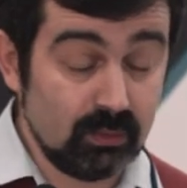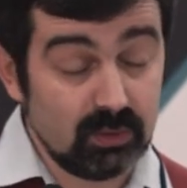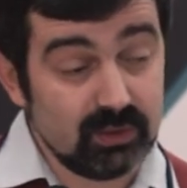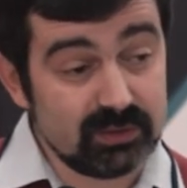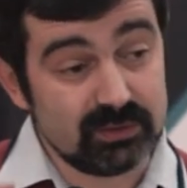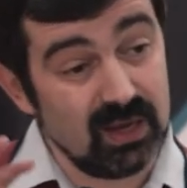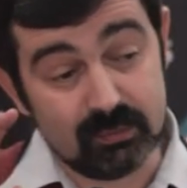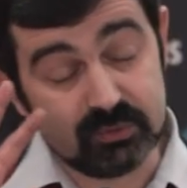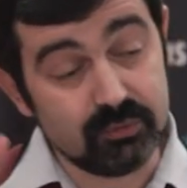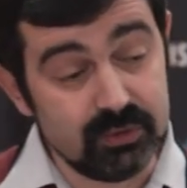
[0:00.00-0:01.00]
release
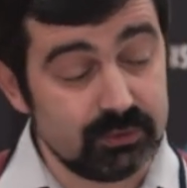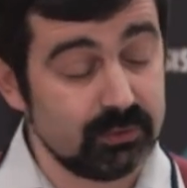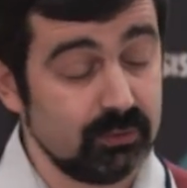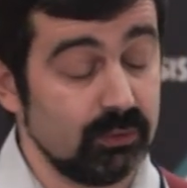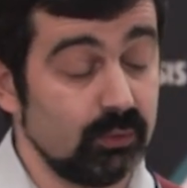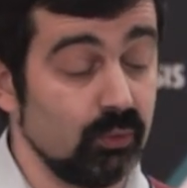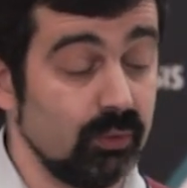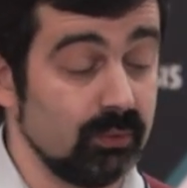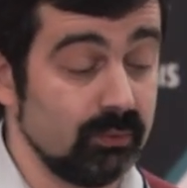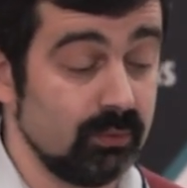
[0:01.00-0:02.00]
some tricks
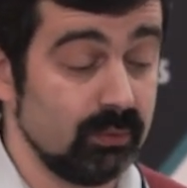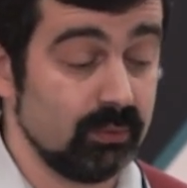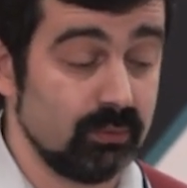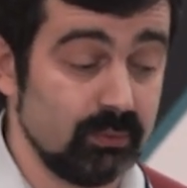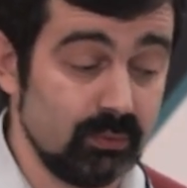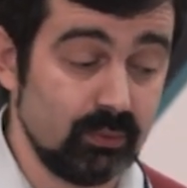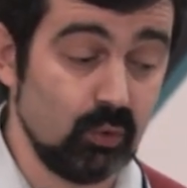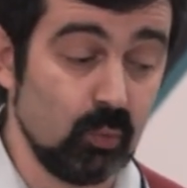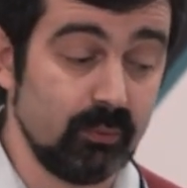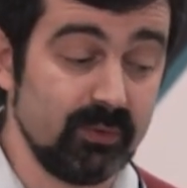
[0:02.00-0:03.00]
to
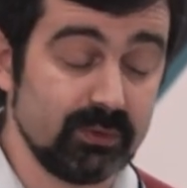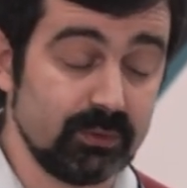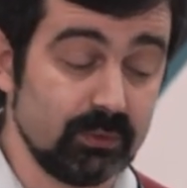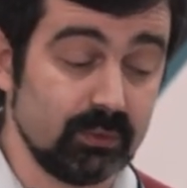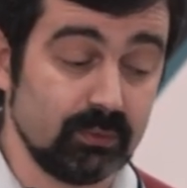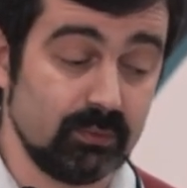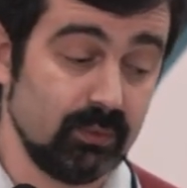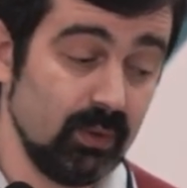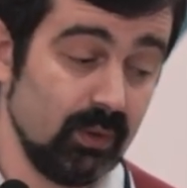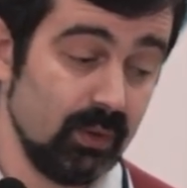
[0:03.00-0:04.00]
cope with
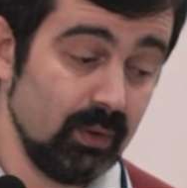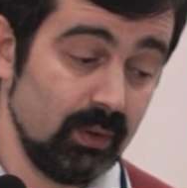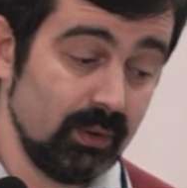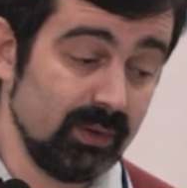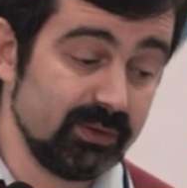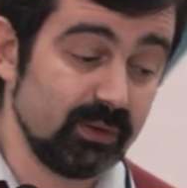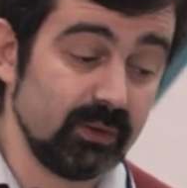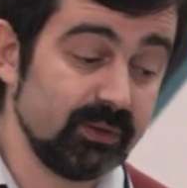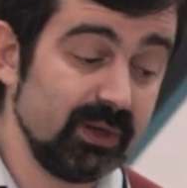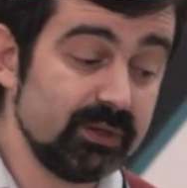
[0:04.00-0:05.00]

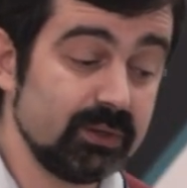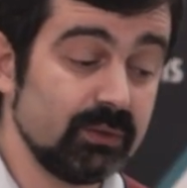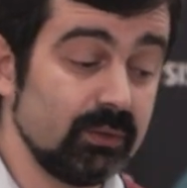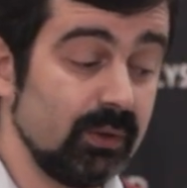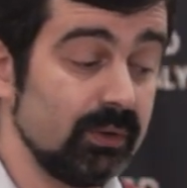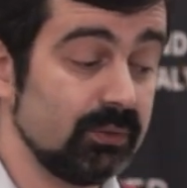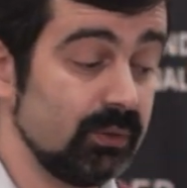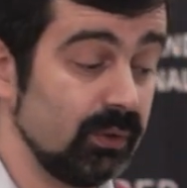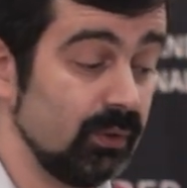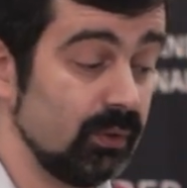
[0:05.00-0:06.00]
serialization and
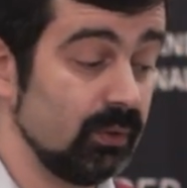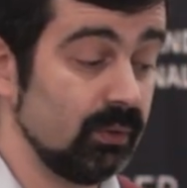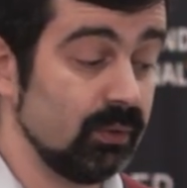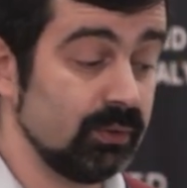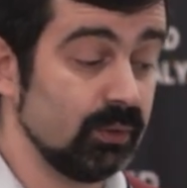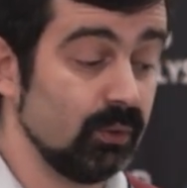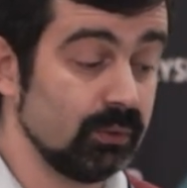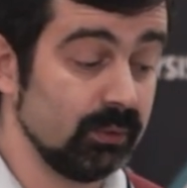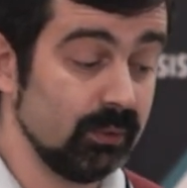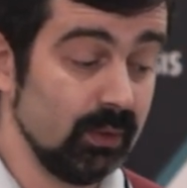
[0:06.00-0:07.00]
so
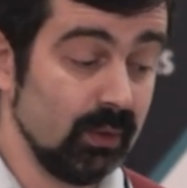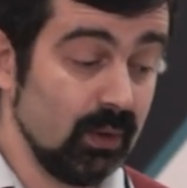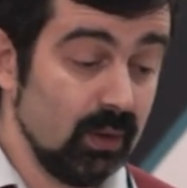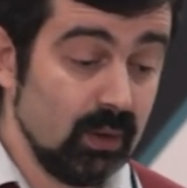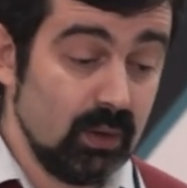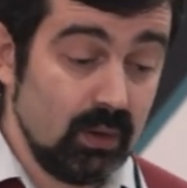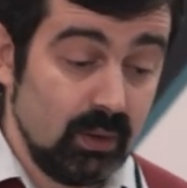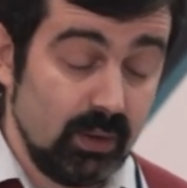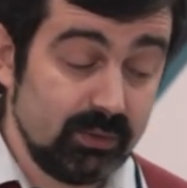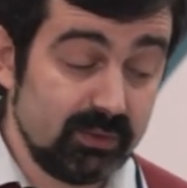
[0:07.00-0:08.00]
on.
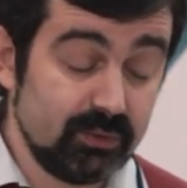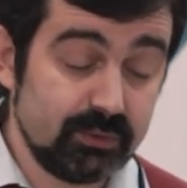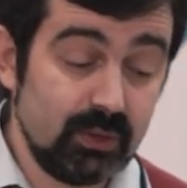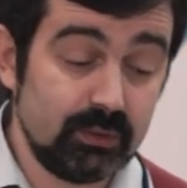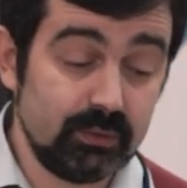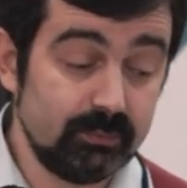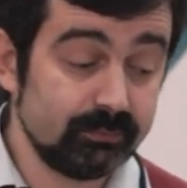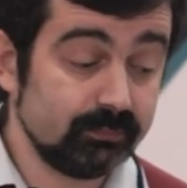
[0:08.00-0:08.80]
And as a result,